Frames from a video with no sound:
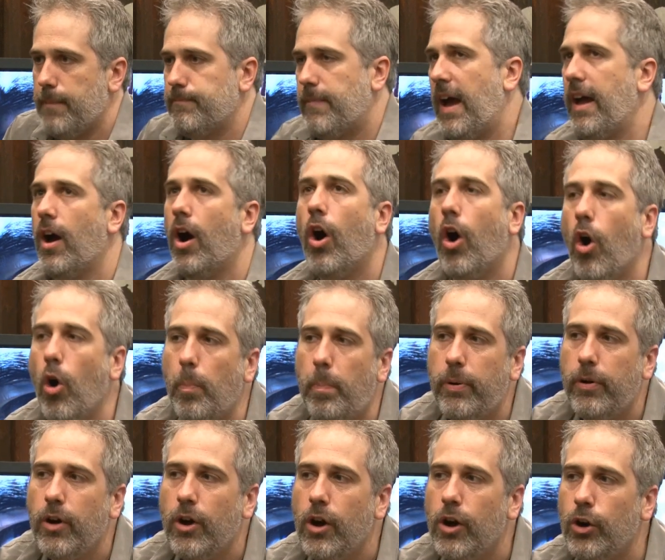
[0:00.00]
I hope
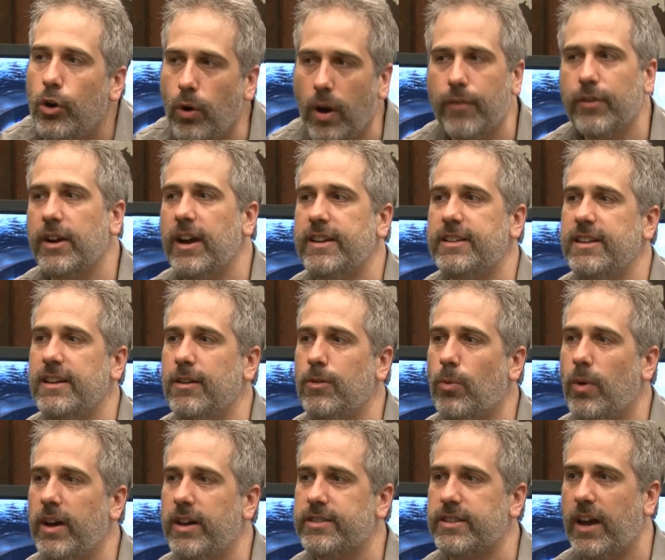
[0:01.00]
whoever idea it
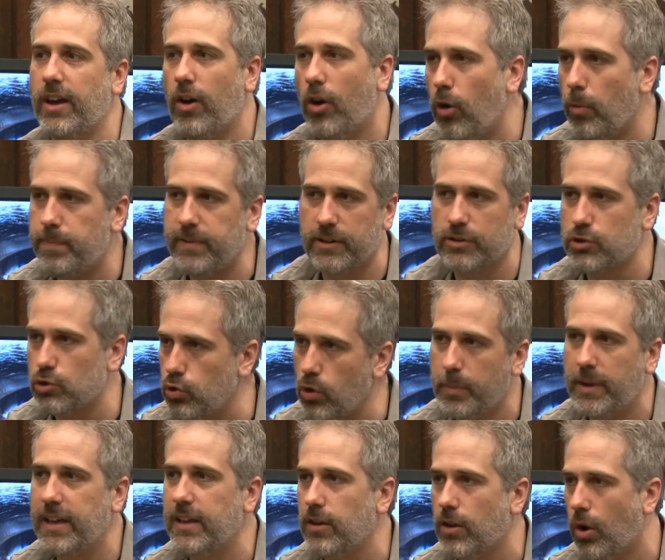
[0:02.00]
was, I hope they're
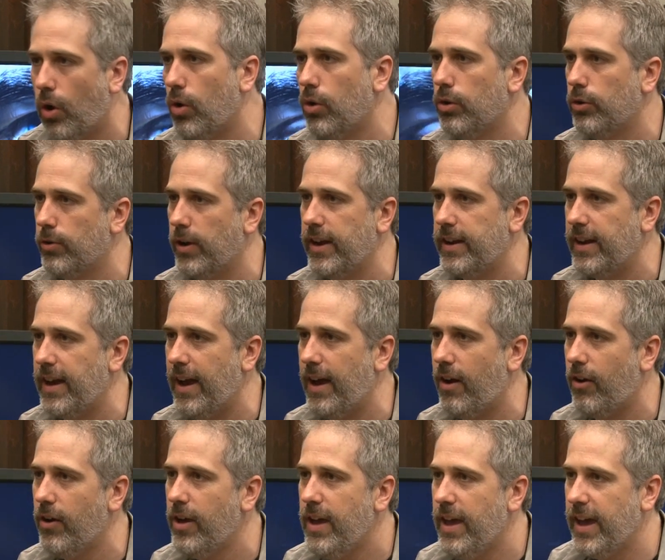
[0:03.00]
swimming in gold right
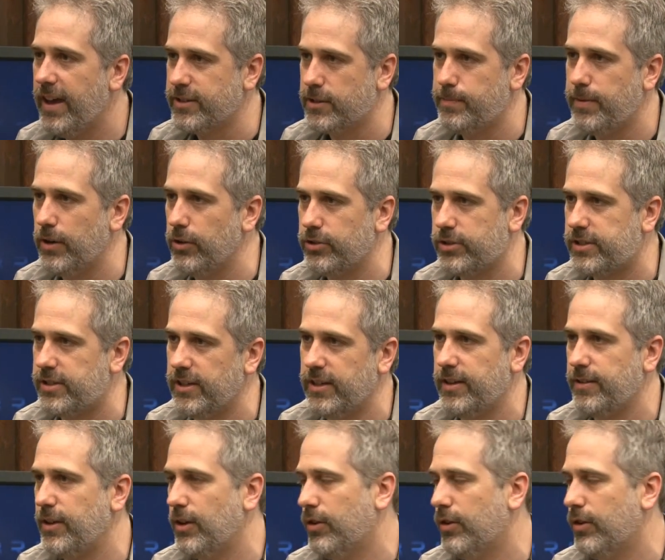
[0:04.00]
now, as opposed to, you